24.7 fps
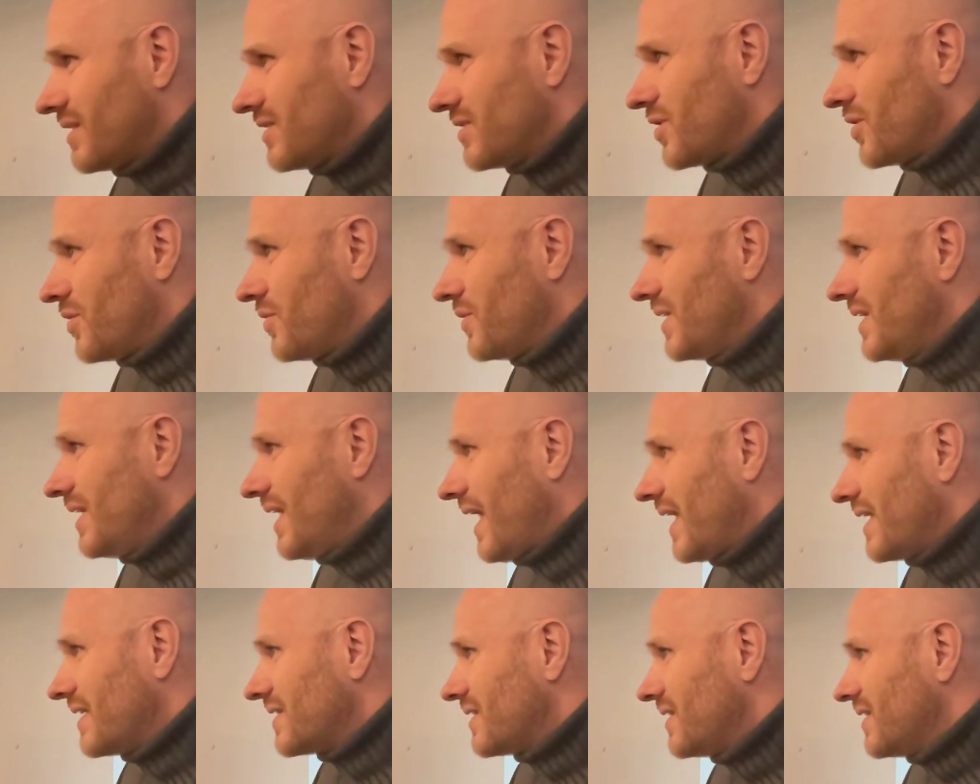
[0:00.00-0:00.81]
And so he
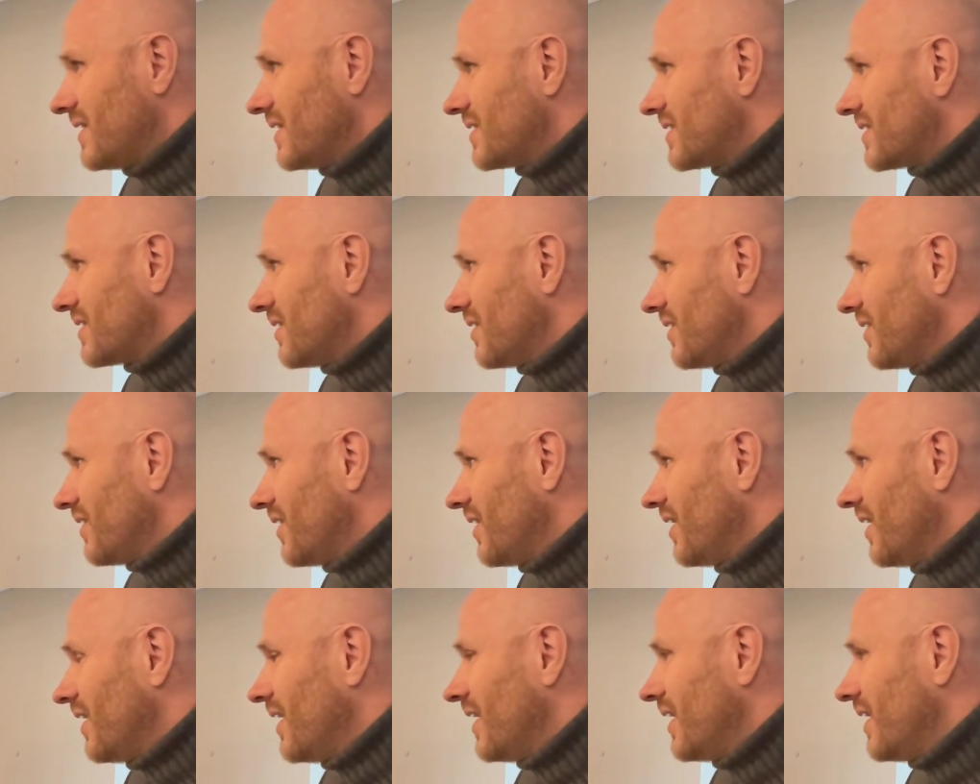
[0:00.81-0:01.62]
has this,
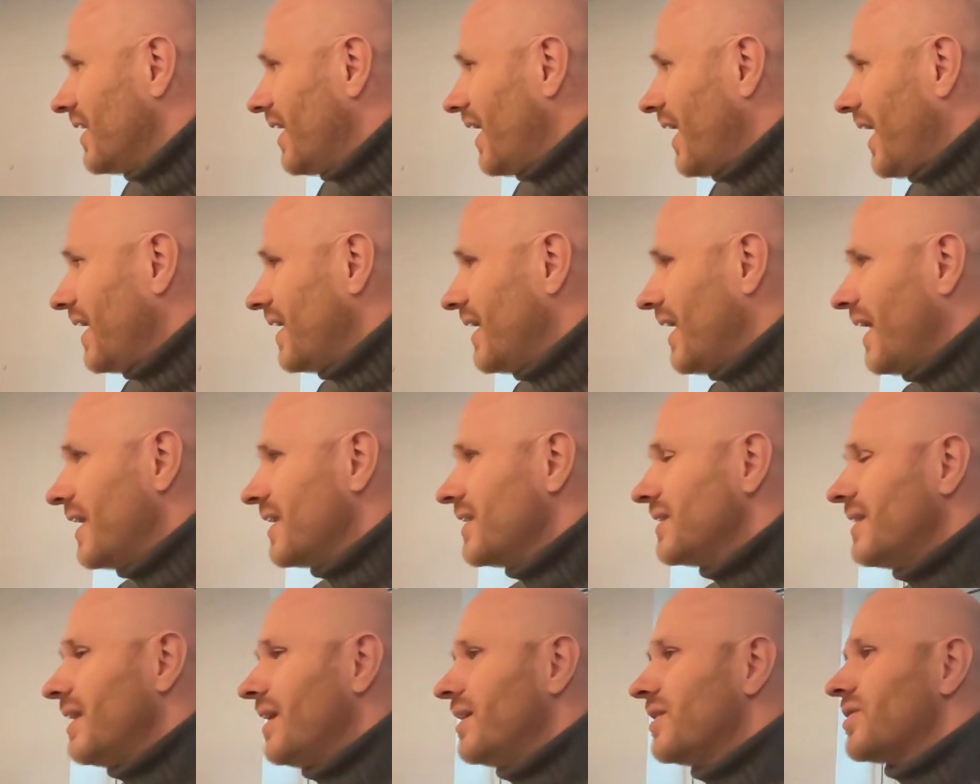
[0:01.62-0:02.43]

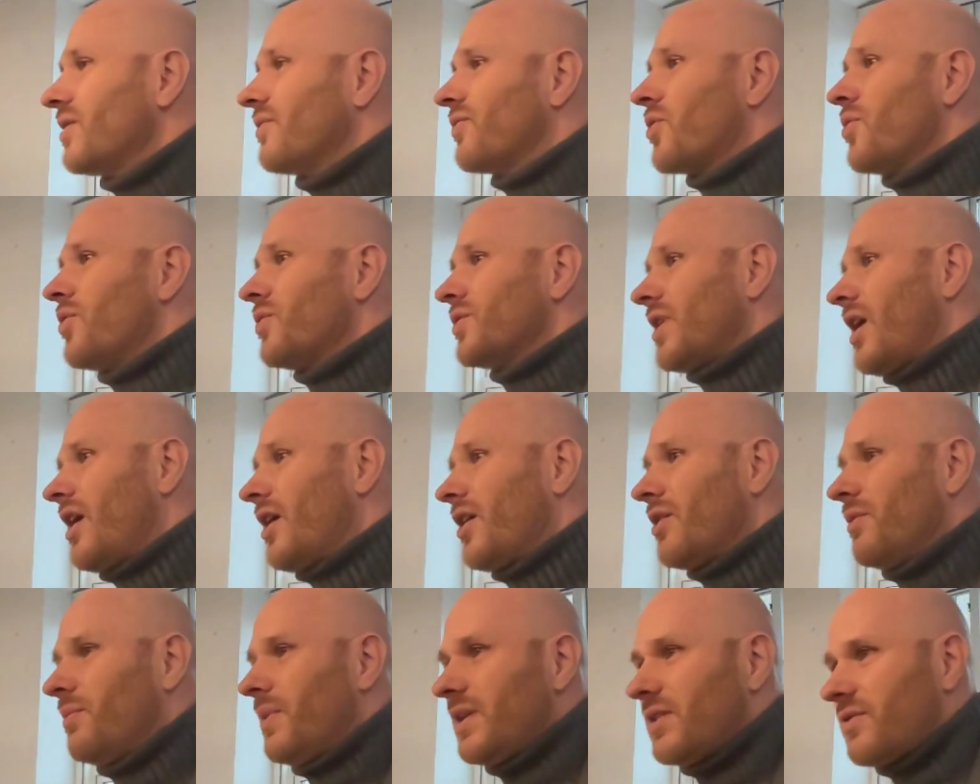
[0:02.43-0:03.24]
and there's of course
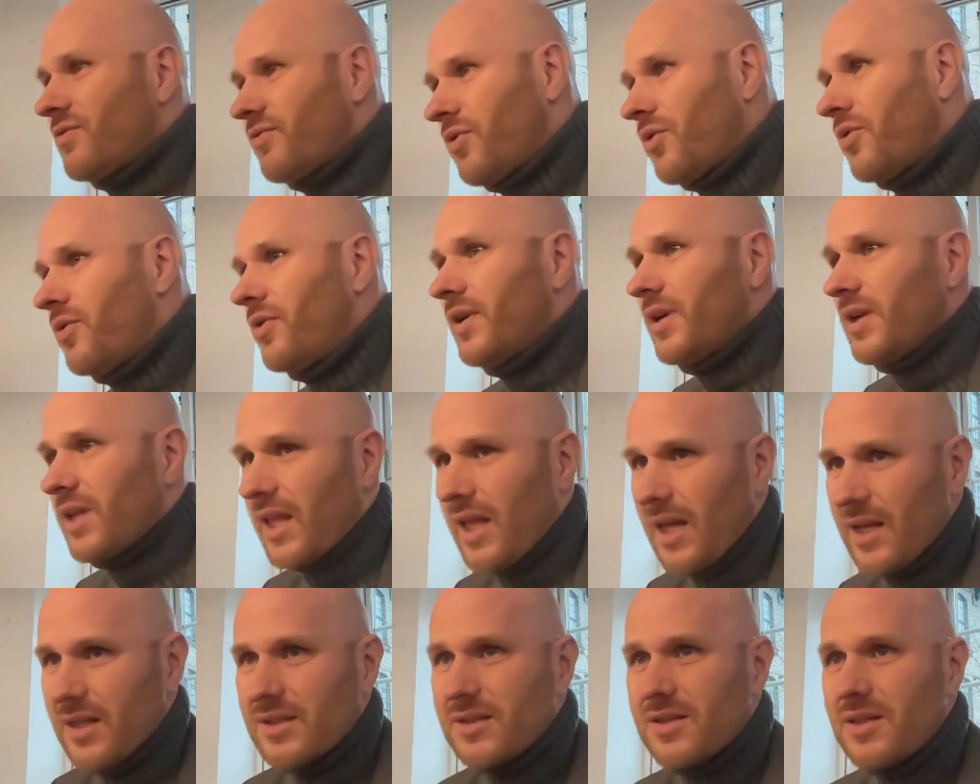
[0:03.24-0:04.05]
arguments for and
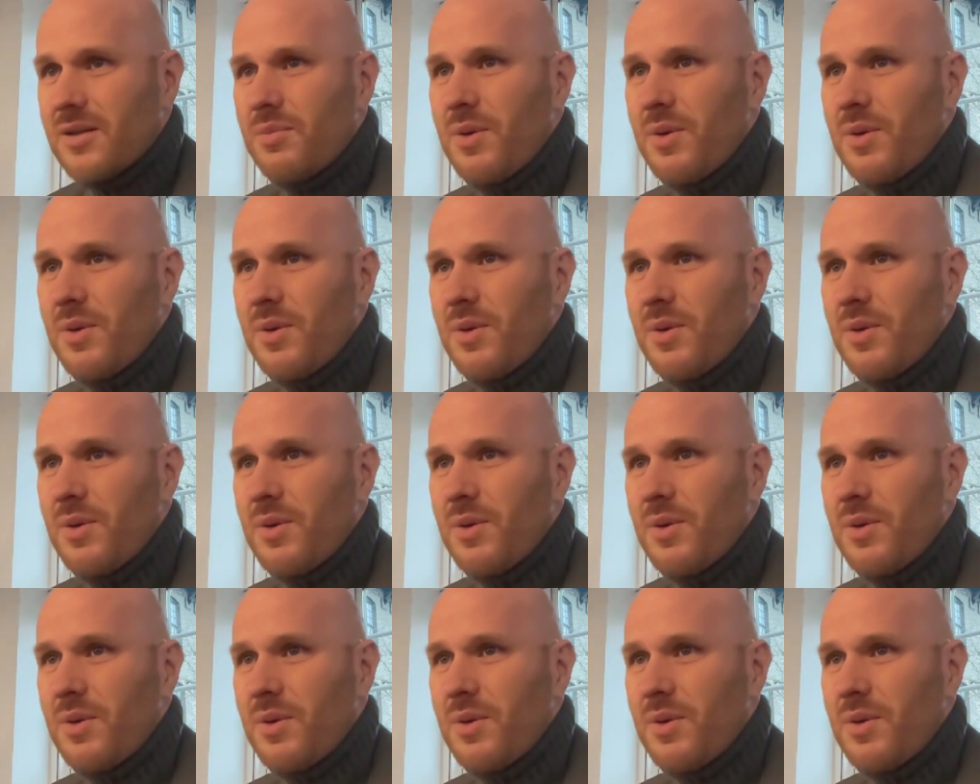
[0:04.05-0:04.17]
against.